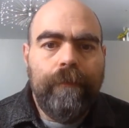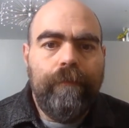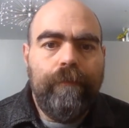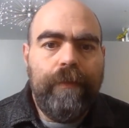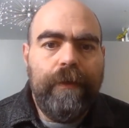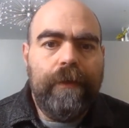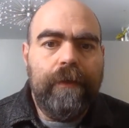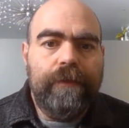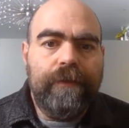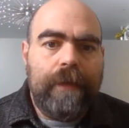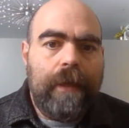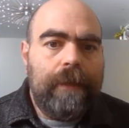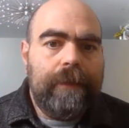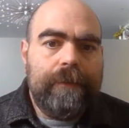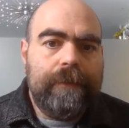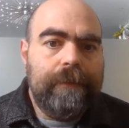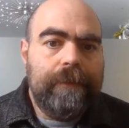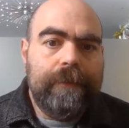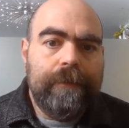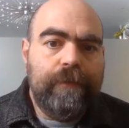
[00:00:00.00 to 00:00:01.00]
because
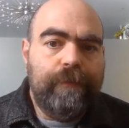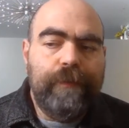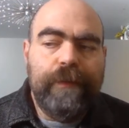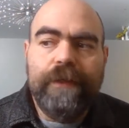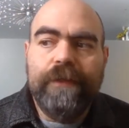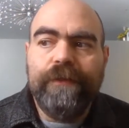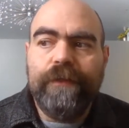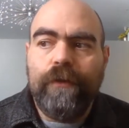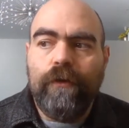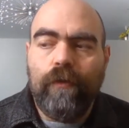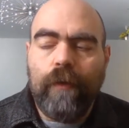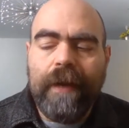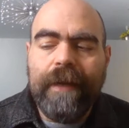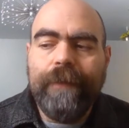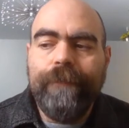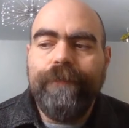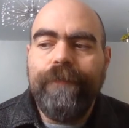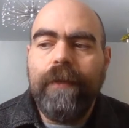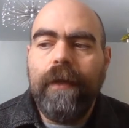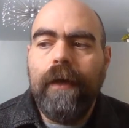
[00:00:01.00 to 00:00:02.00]
Onyx's discipline isn't
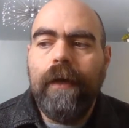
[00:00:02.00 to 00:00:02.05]
great,